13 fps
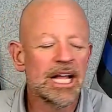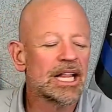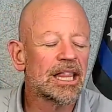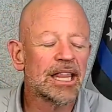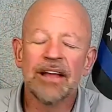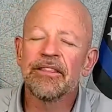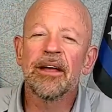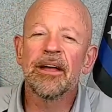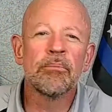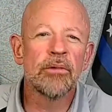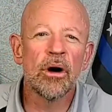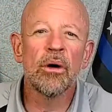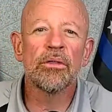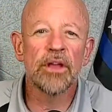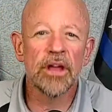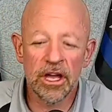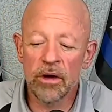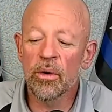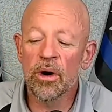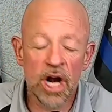Let them know that
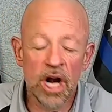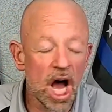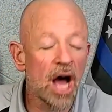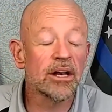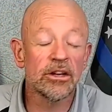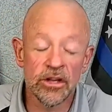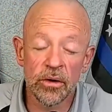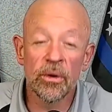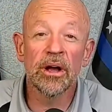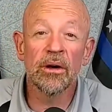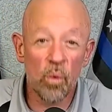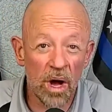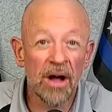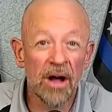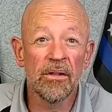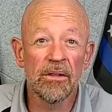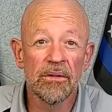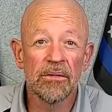you are not doing well.